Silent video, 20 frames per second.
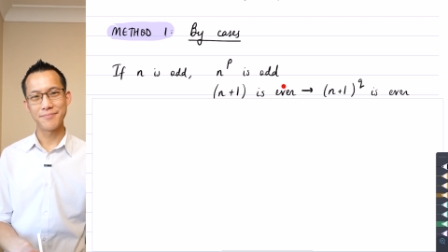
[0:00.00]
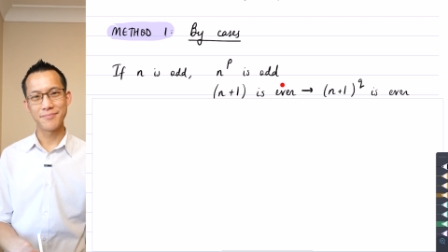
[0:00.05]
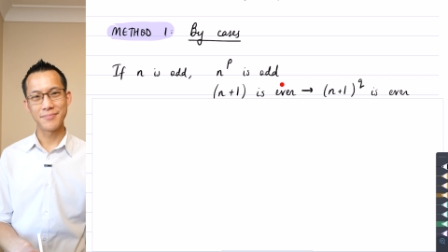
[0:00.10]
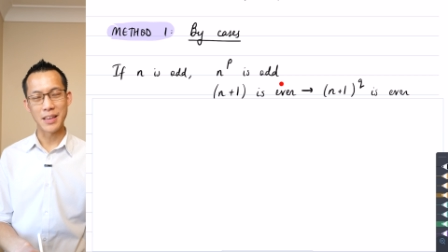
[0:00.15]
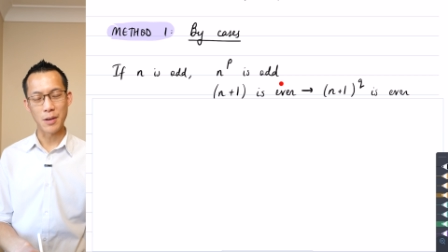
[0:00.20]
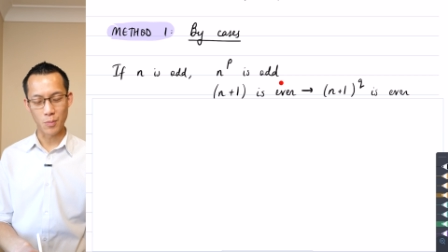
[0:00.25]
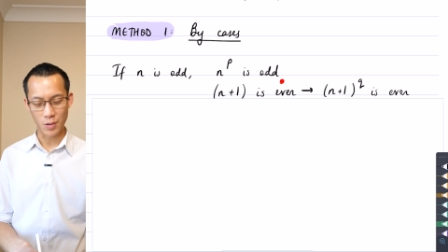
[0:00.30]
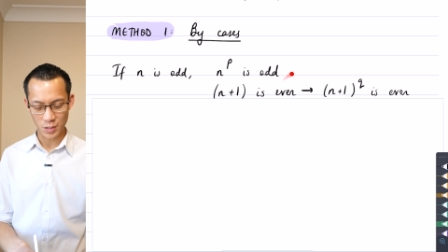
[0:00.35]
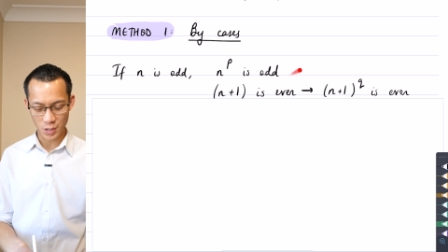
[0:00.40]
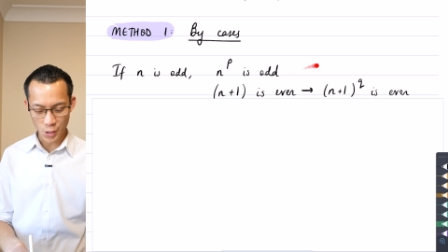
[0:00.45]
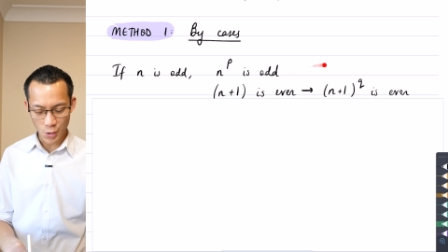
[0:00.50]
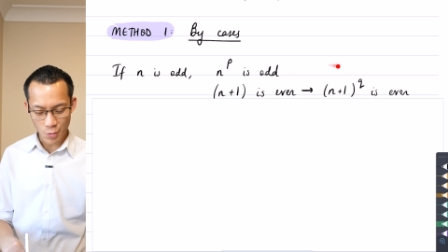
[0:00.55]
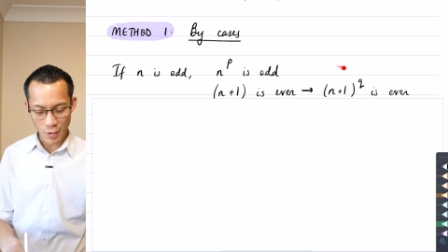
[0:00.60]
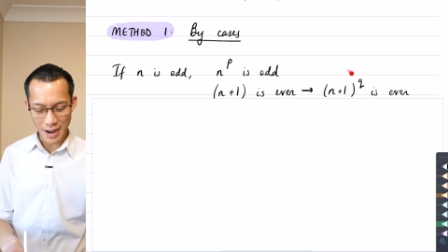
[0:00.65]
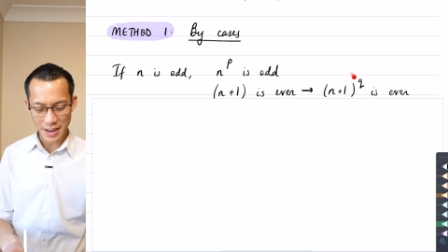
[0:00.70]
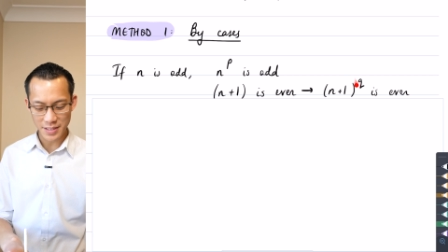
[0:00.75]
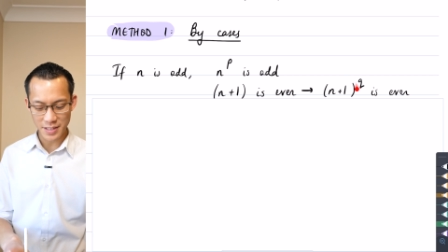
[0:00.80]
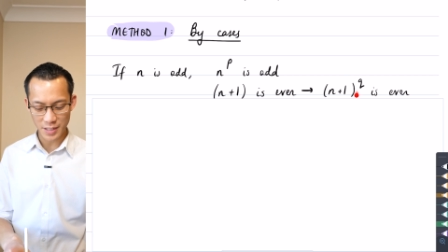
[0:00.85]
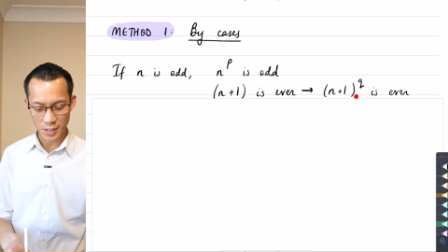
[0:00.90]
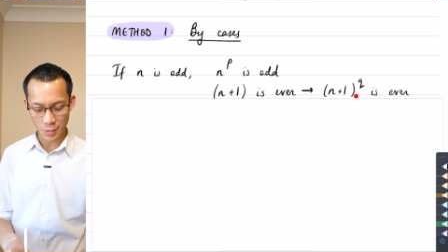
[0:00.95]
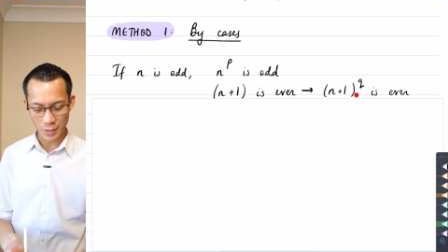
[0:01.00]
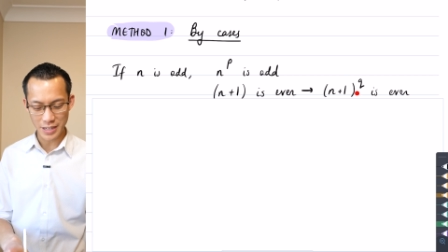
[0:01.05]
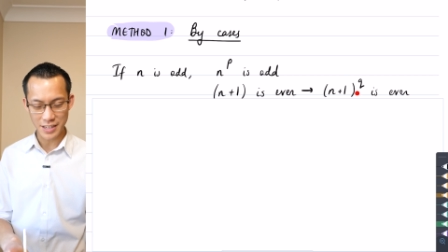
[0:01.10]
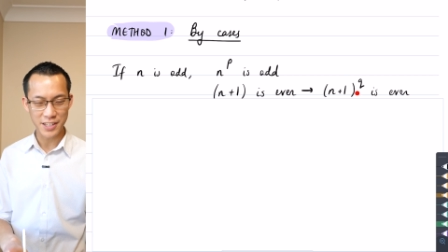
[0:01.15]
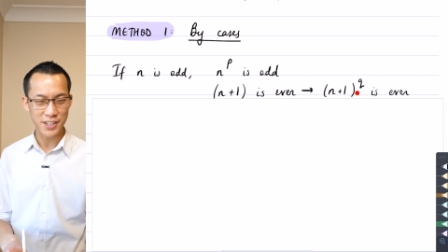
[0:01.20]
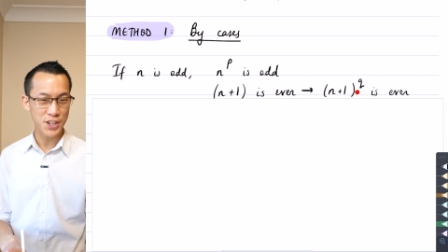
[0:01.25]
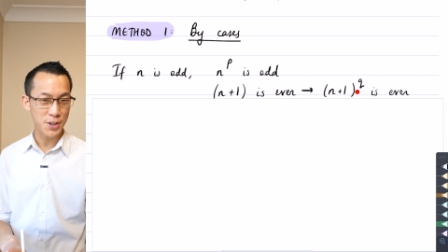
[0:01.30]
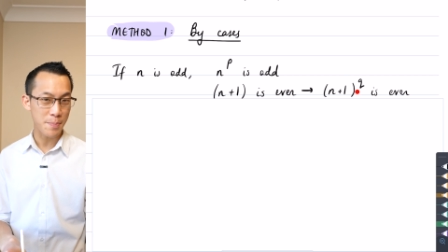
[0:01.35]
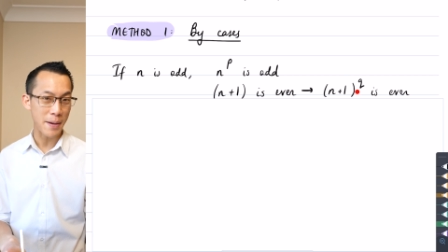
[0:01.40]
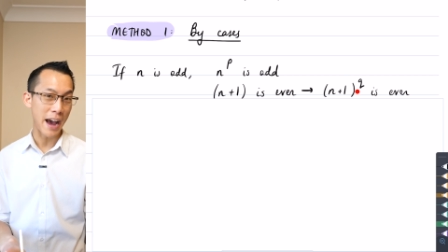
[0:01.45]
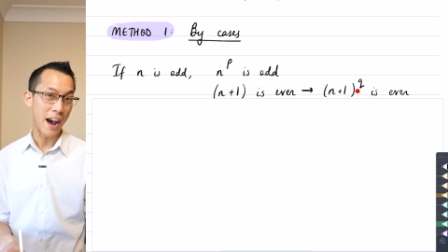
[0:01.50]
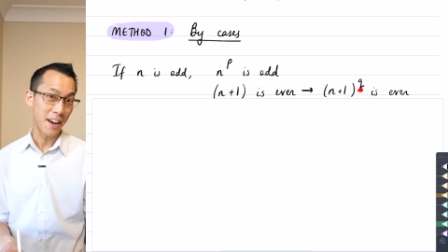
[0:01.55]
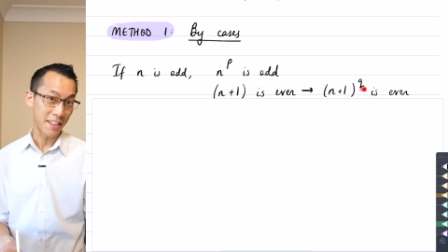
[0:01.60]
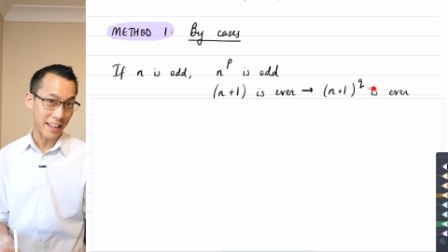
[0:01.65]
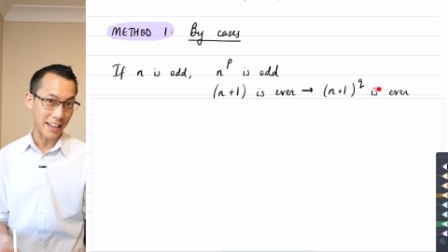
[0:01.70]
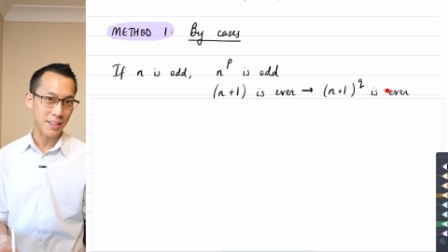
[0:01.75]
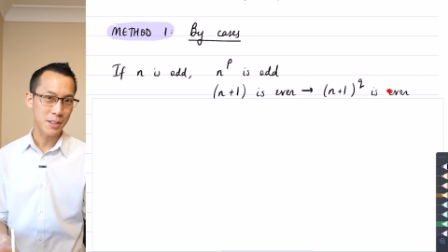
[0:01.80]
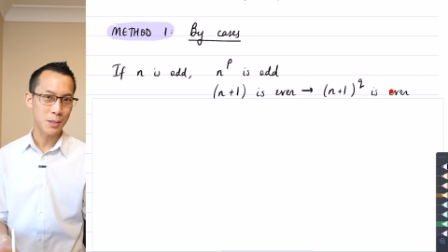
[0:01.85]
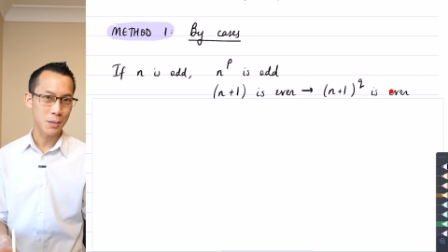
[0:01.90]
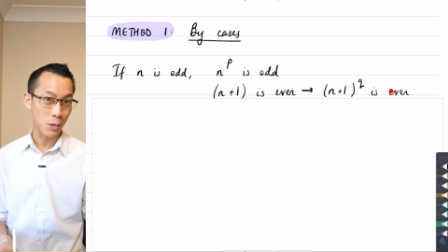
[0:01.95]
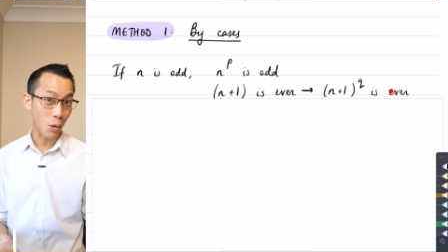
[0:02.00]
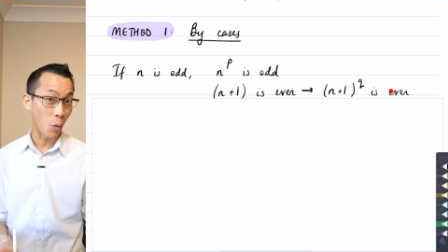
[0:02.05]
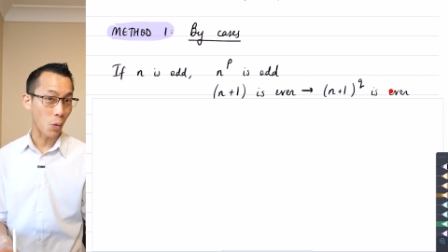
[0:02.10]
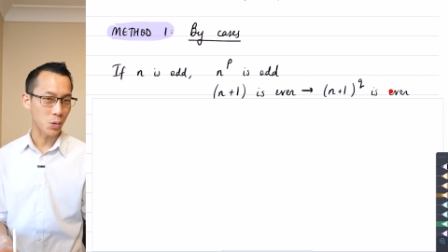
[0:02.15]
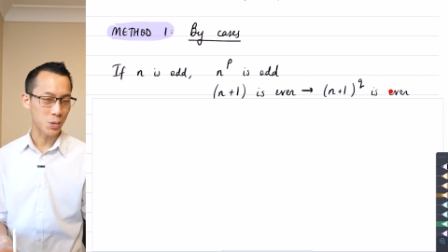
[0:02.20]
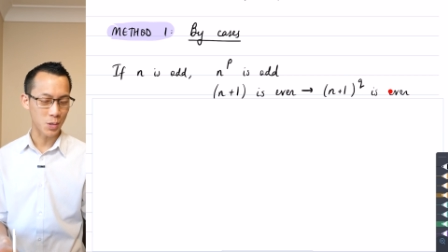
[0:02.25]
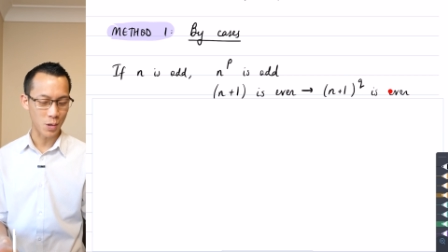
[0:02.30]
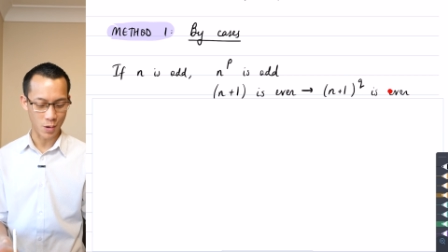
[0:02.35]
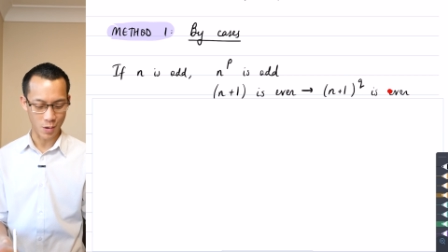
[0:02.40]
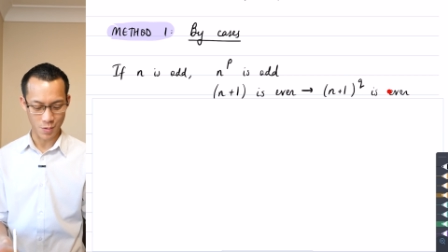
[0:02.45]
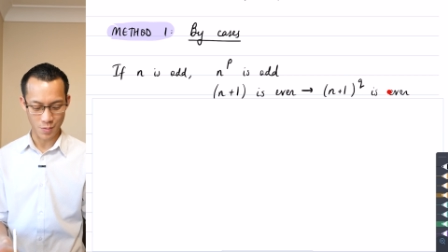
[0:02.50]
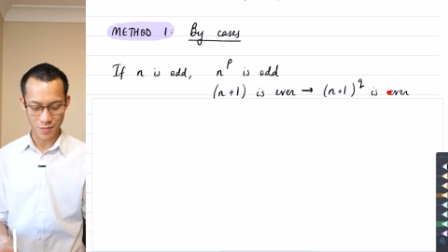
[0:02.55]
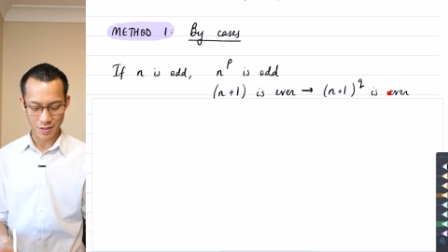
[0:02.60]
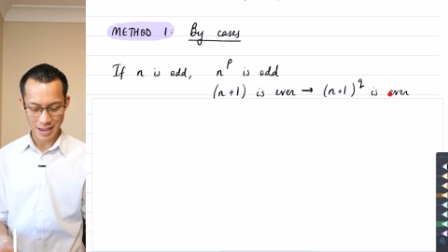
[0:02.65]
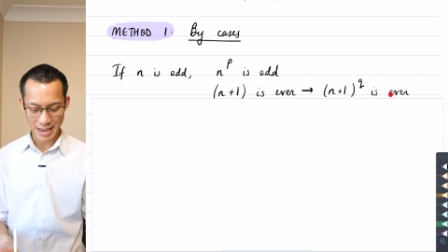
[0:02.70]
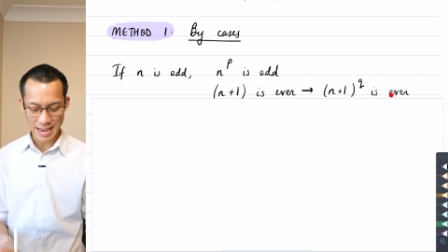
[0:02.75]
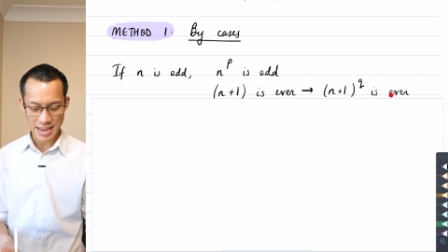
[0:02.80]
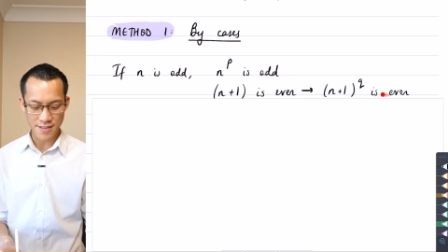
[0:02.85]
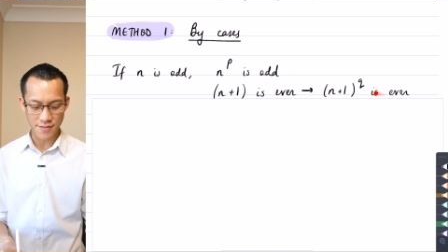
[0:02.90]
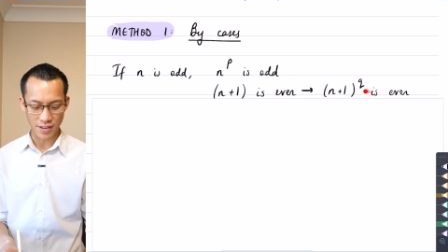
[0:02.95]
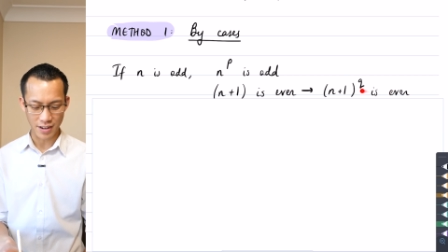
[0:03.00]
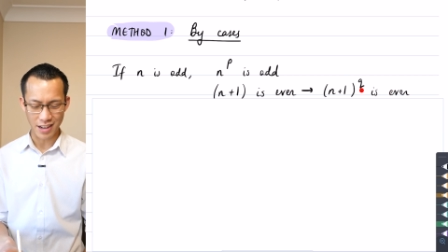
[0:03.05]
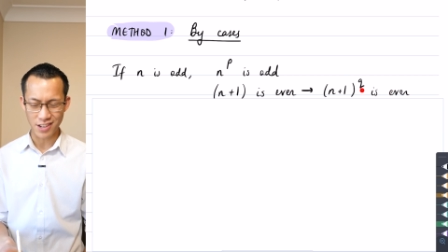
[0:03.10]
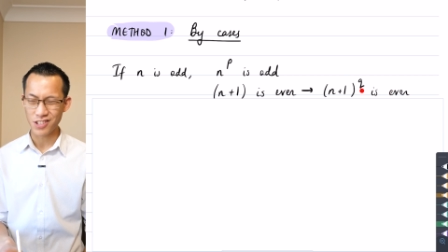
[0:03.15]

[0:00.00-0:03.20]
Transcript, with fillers: then once you raise it to an integer power, that's also even.